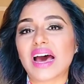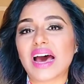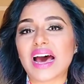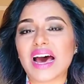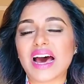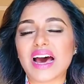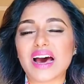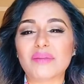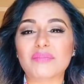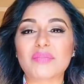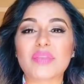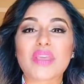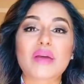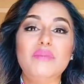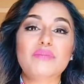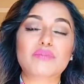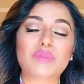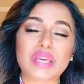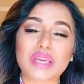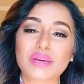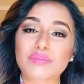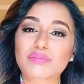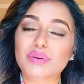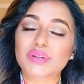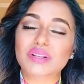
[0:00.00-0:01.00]
uh
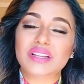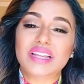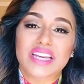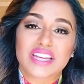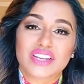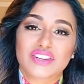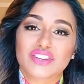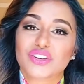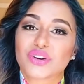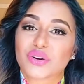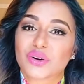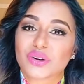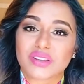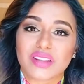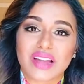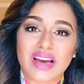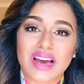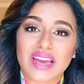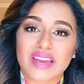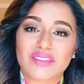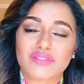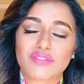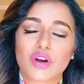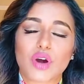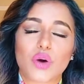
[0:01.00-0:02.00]
people in your
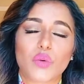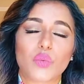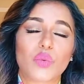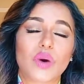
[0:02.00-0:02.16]
life,